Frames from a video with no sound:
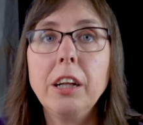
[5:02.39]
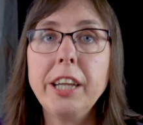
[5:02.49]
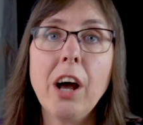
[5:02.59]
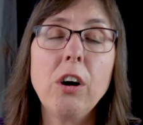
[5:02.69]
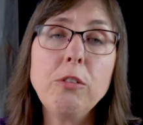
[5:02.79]

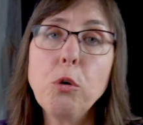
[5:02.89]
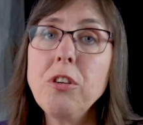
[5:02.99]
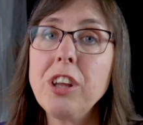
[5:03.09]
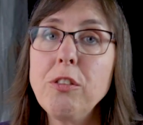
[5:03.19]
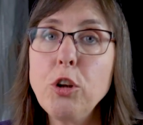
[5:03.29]
Now, of
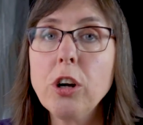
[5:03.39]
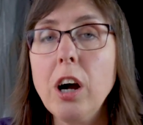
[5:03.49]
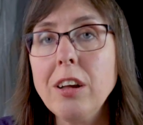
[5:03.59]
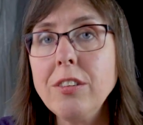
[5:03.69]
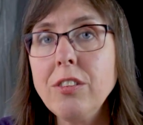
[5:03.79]
course, if your
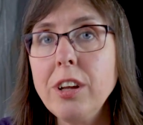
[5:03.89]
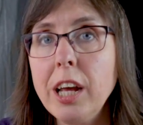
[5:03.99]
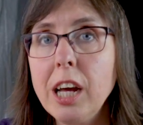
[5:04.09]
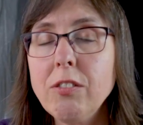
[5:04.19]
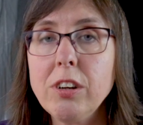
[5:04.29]
cause doesn't
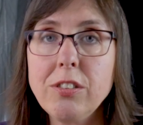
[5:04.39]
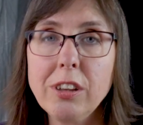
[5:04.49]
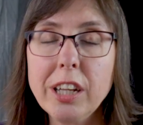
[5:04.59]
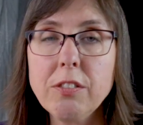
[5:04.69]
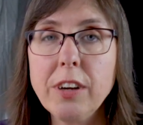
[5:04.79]
have a
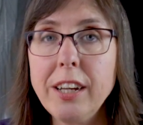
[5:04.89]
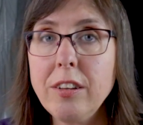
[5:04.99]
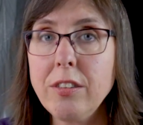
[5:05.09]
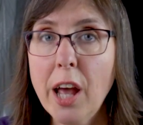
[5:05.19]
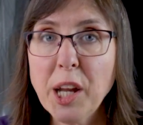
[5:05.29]
solidified
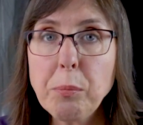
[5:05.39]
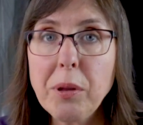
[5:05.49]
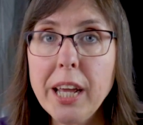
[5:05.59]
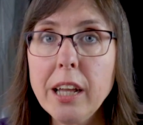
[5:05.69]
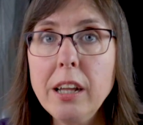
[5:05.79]
design
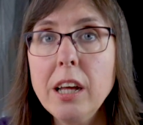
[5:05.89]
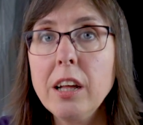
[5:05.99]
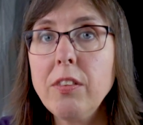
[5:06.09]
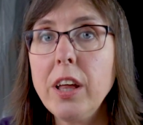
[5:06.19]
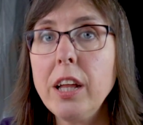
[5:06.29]
plan,
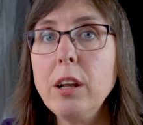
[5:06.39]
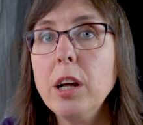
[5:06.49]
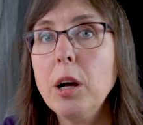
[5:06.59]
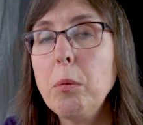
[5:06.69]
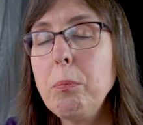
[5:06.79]
then
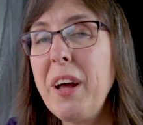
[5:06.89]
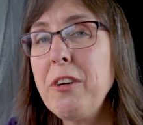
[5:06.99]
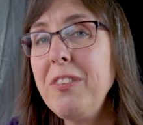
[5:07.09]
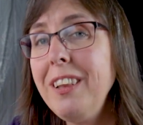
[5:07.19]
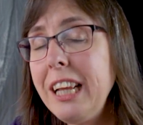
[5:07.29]

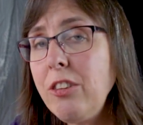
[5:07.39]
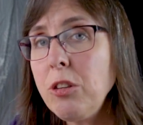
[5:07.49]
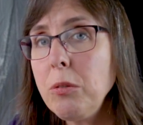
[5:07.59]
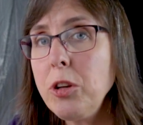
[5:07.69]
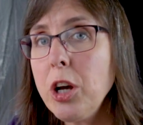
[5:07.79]
at
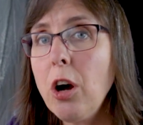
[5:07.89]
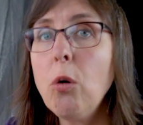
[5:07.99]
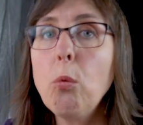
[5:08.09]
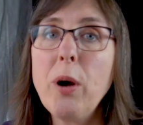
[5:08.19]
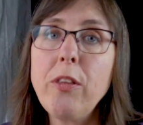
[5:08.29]
least know
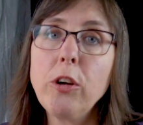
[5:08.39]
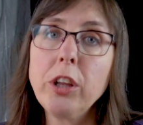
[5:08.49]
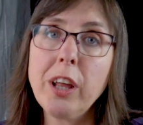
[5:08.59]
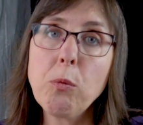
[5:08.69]
whether they